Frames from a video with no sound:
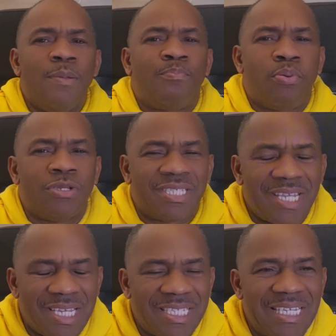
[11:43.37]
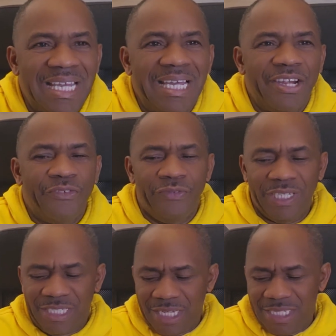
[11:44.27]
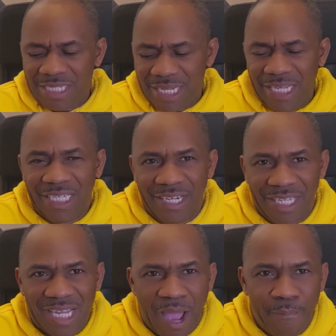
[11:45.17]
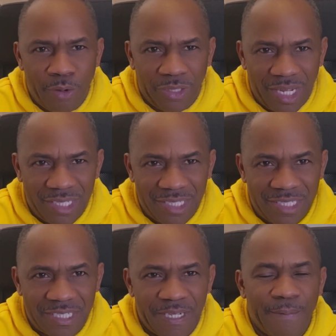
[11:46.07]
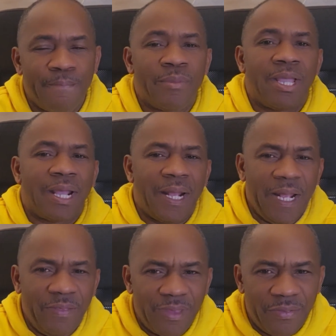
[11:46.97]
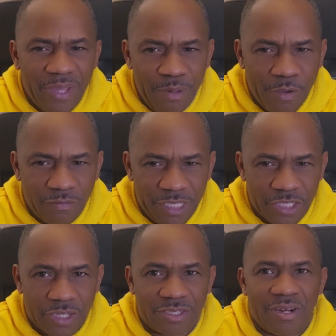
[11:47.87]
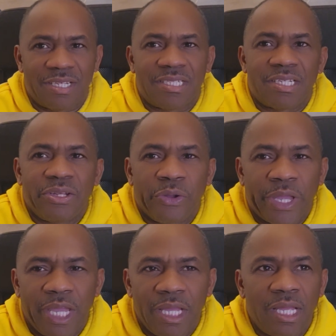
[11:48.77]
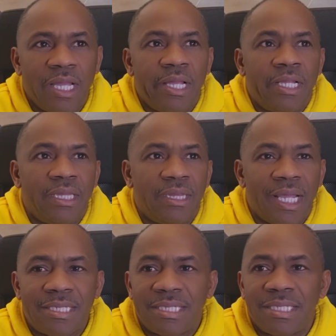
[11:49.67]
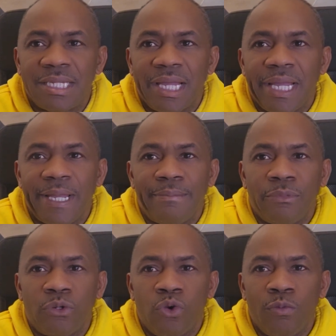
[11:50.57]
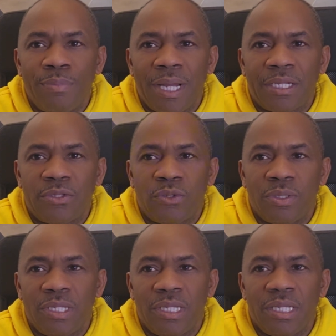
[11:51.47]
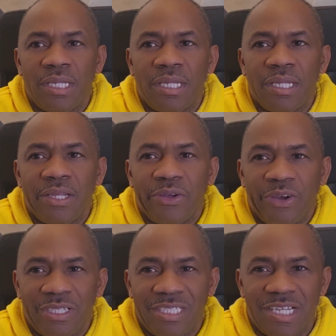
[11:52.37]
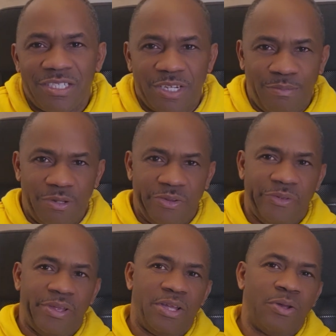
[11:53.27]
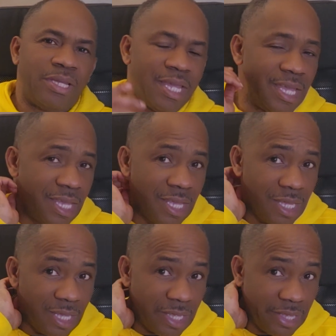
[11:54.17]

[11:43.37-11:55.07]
we possess riches in great abundance in the name of Jesus Christ. Okay, let's go back to the original scripture. Okay.